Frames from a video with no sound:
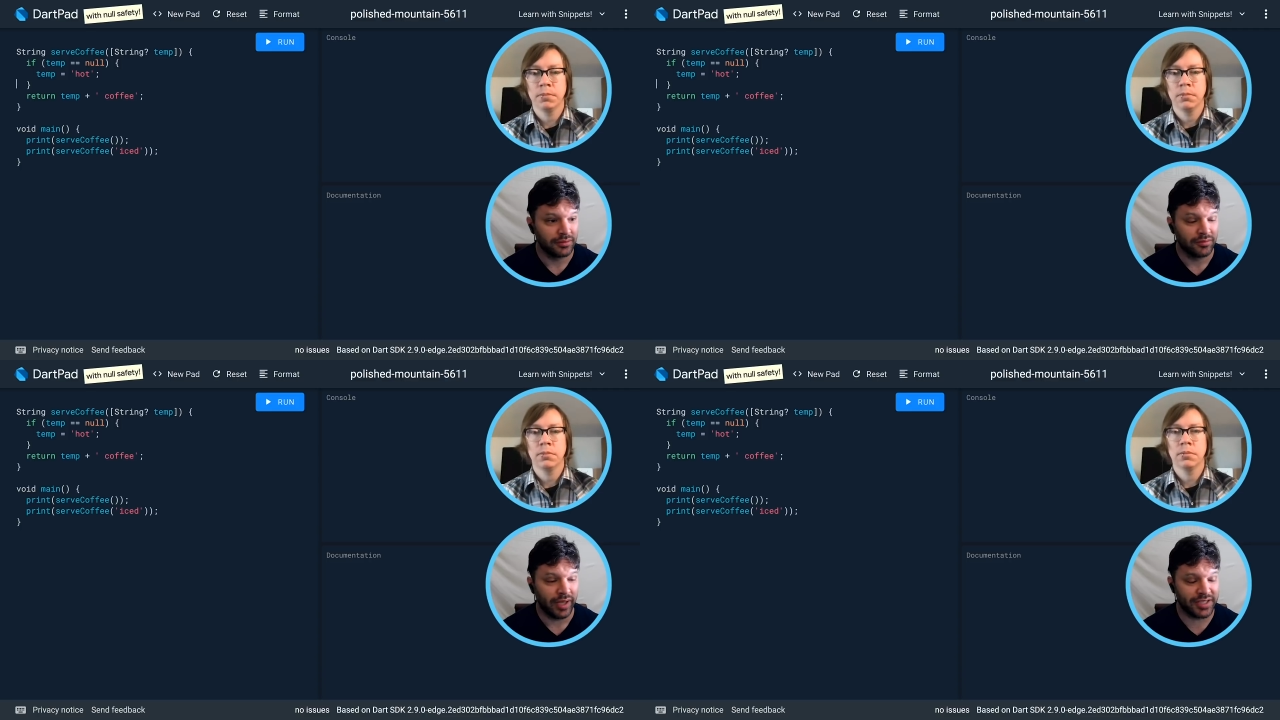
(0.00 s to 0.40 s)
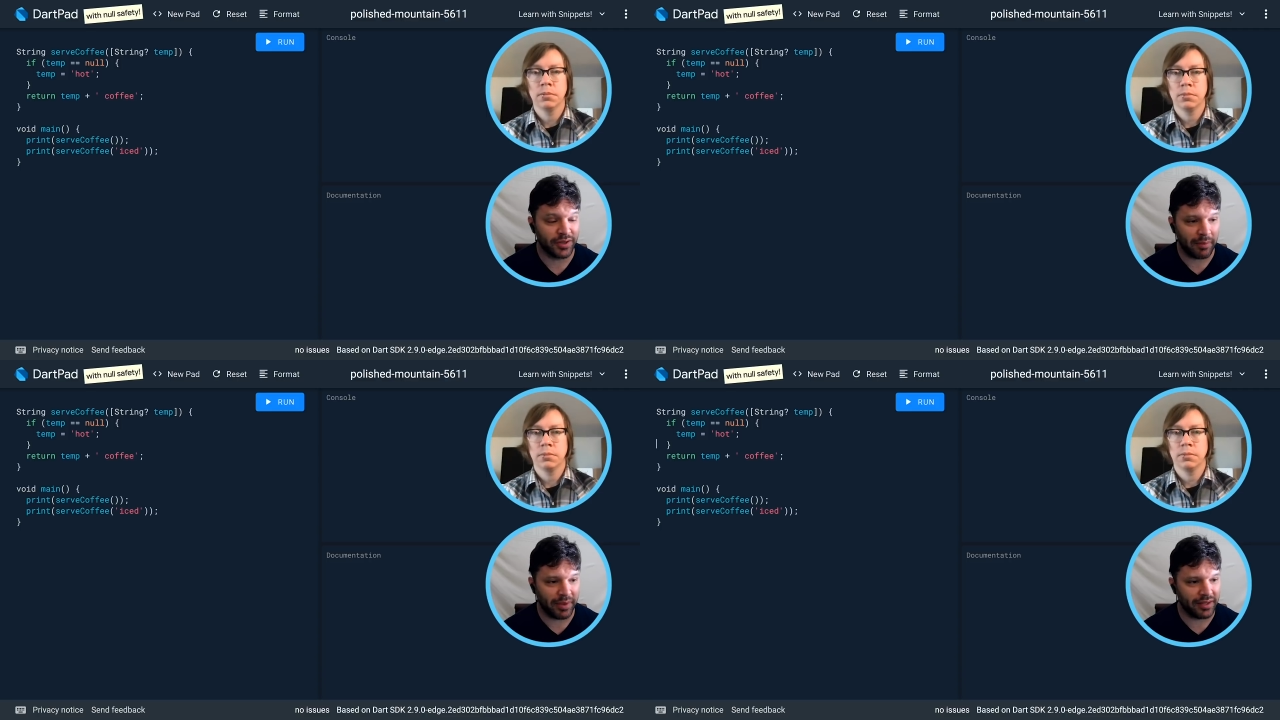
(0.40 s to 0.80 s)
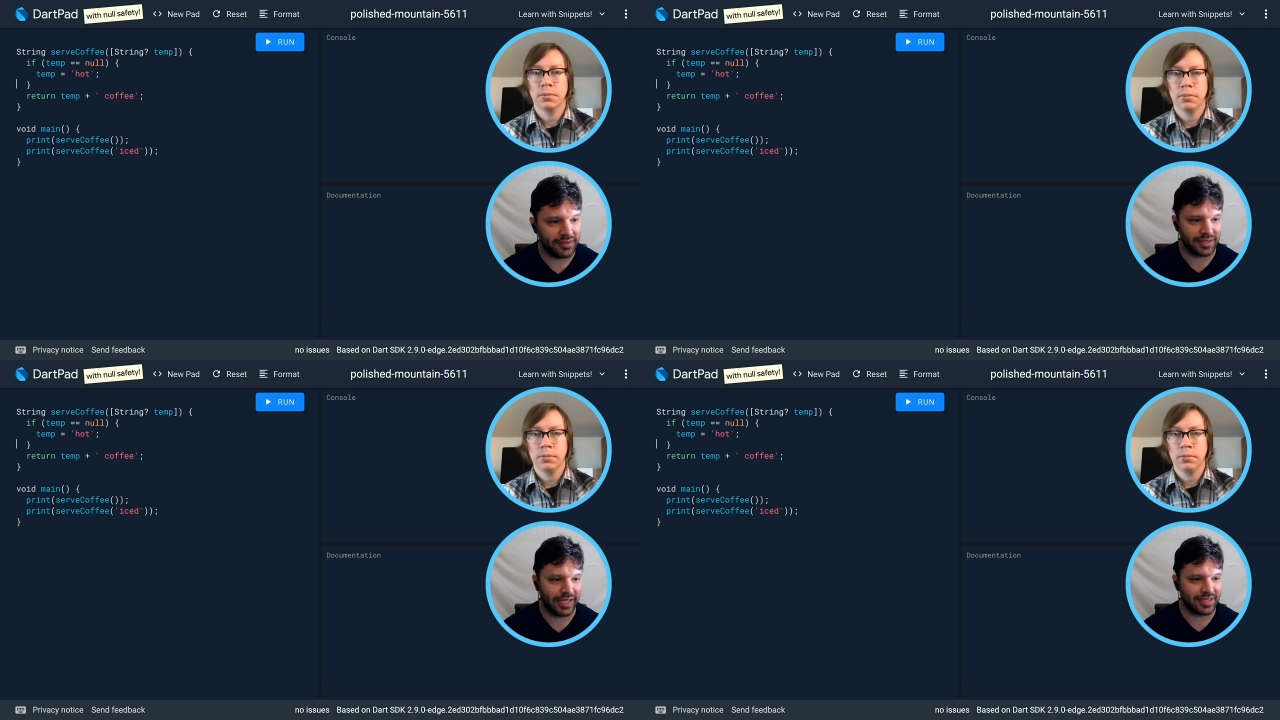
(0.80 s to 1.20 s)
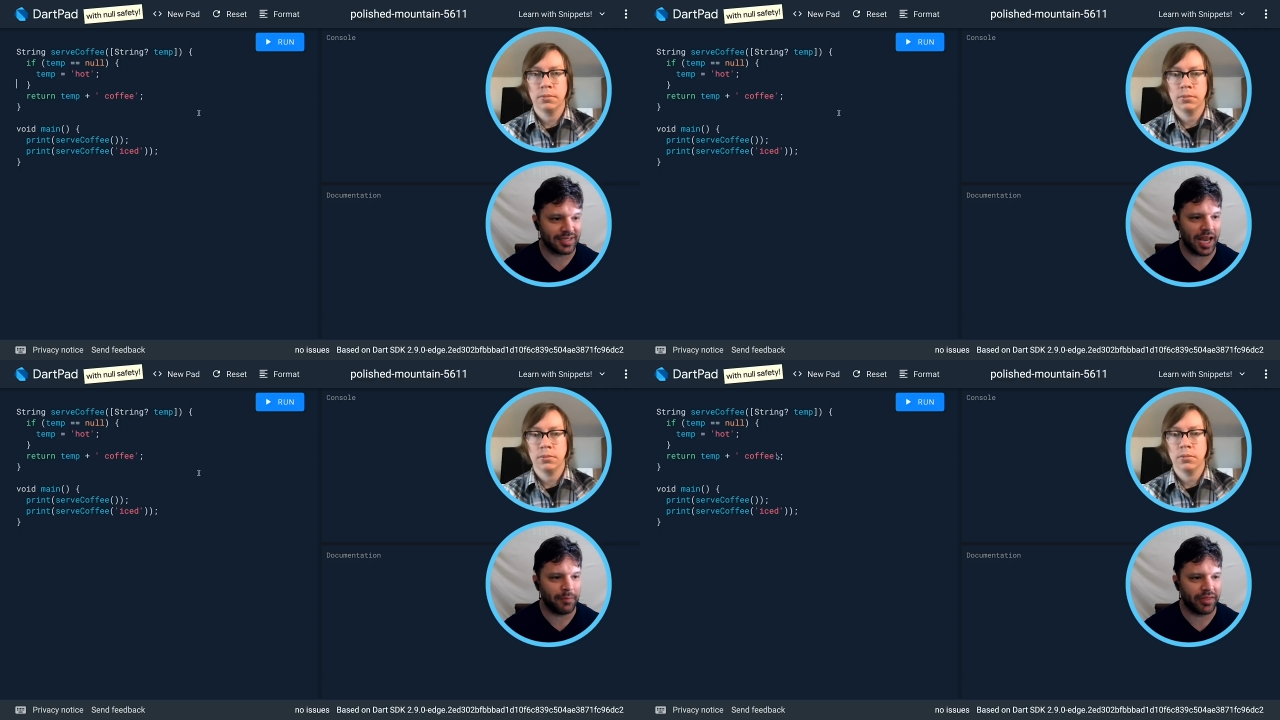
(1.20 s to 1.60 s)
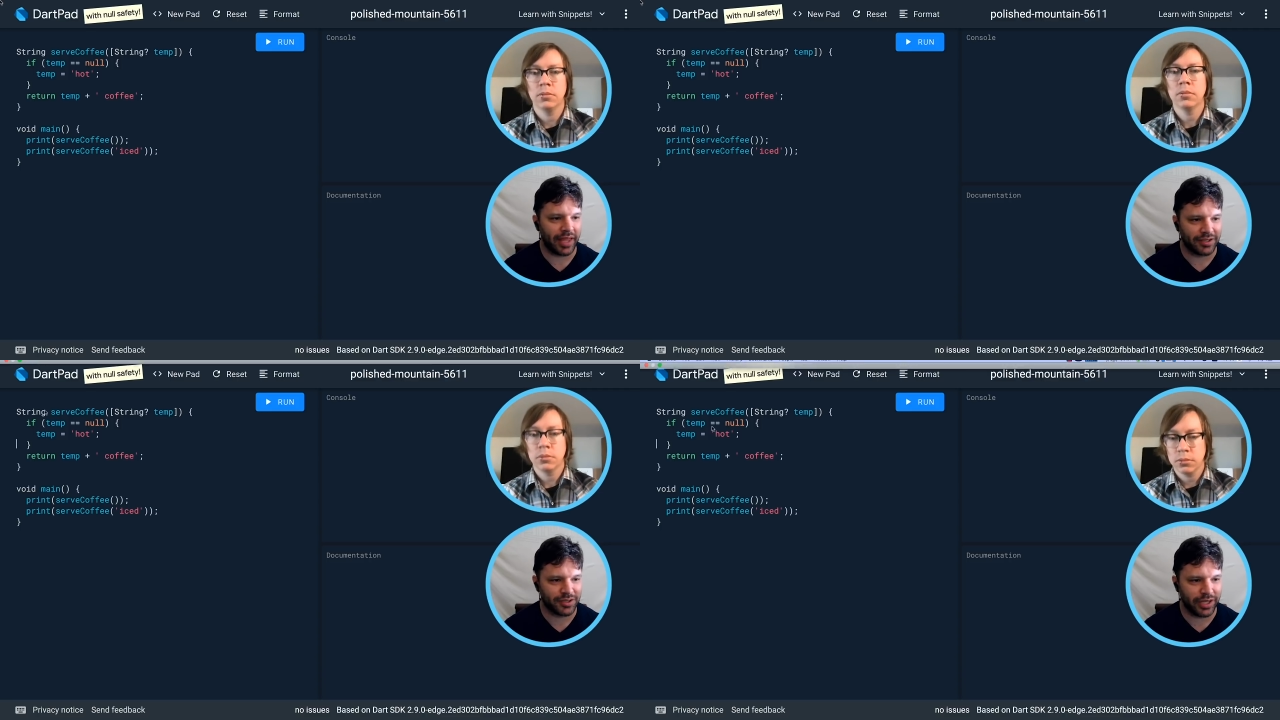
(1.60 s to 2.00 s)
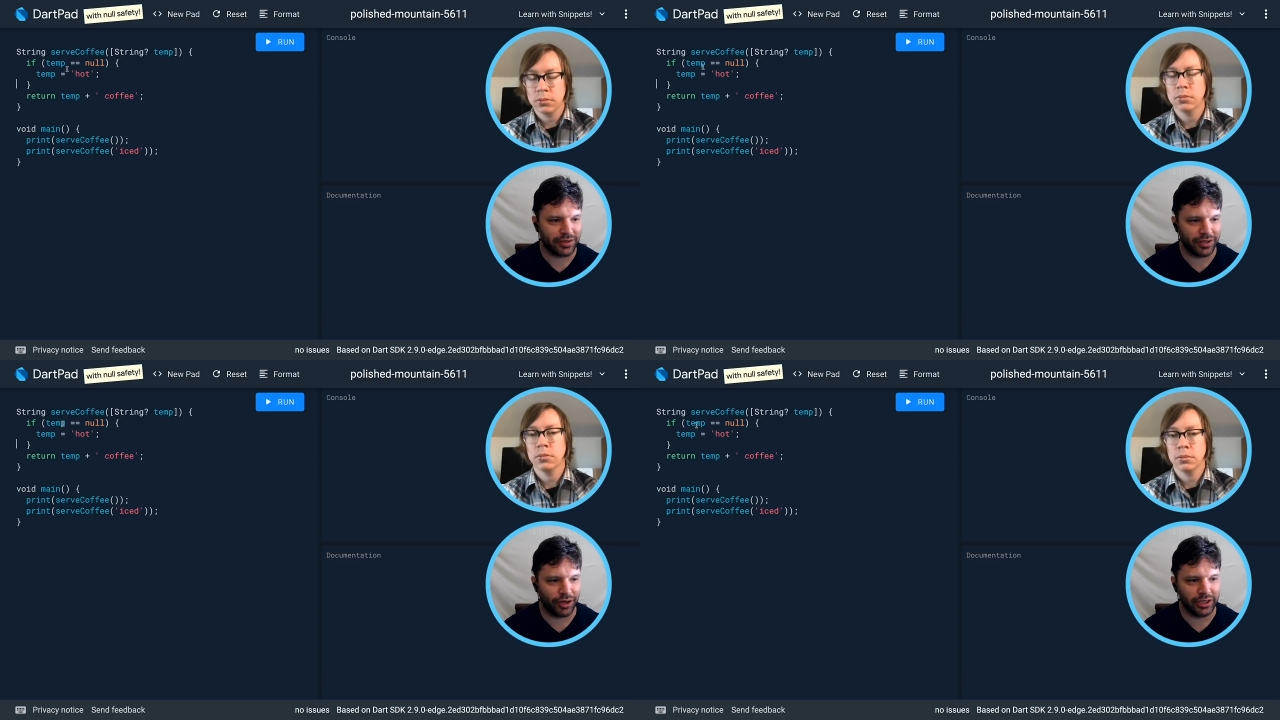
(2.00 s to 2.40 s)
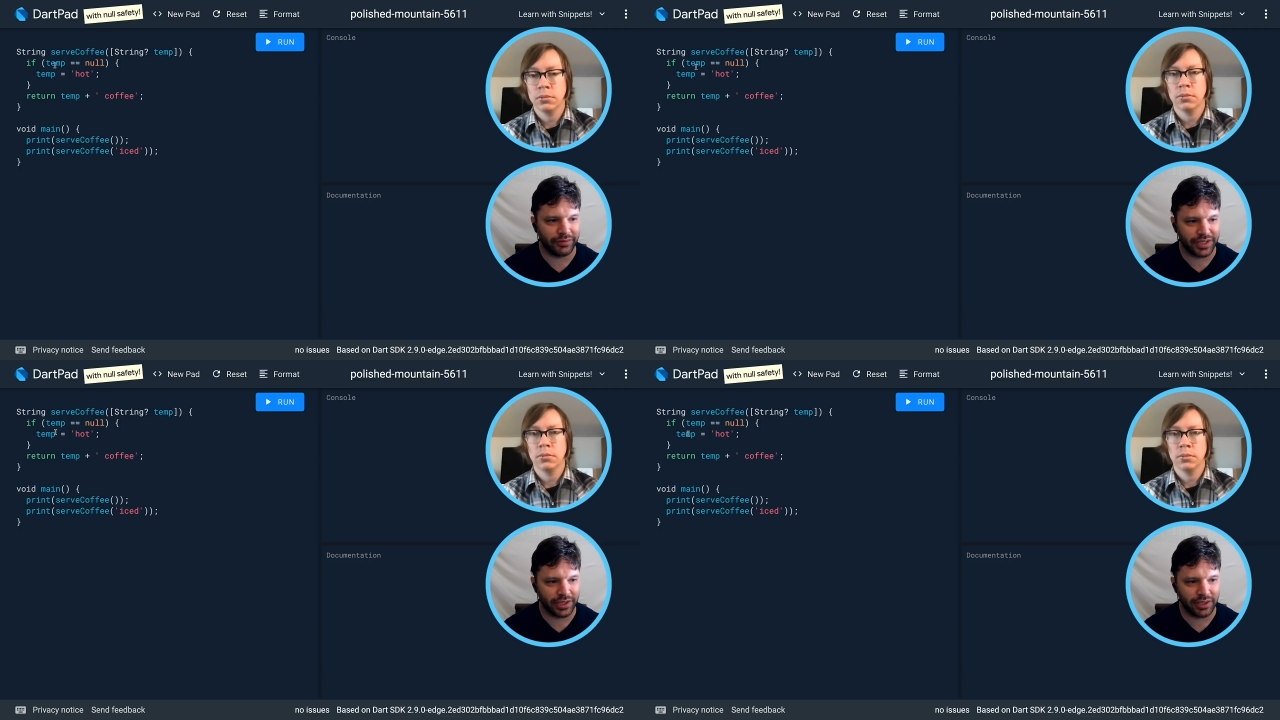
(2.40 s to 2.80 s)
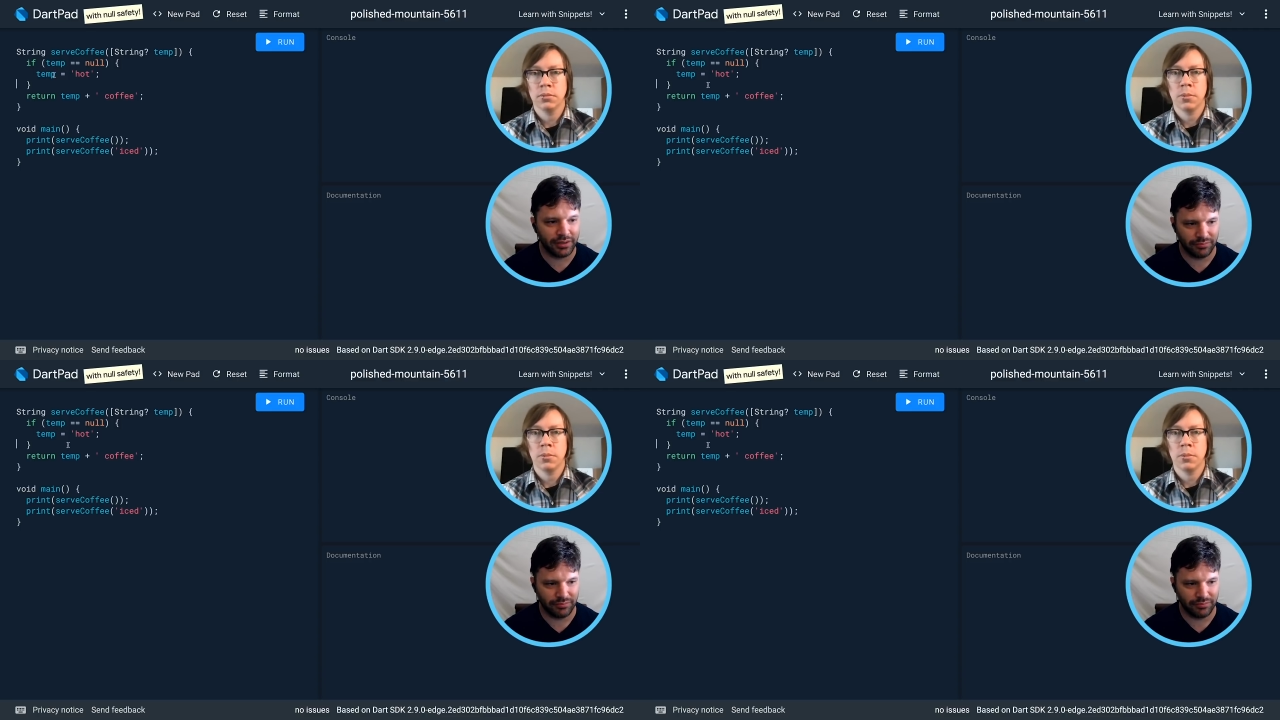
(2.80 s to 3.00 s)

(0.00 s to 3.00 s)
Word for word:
Speaker 1: And so that means it's the same thing. So either an early return